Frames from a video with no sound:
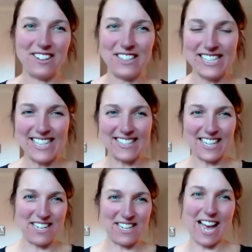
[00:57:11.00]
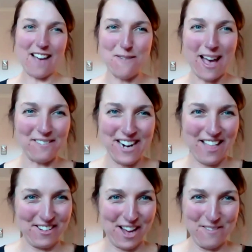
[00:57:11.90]
Laura-Lyn, sounds like we need to have you back for
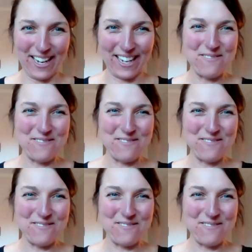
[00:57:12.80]
another topic.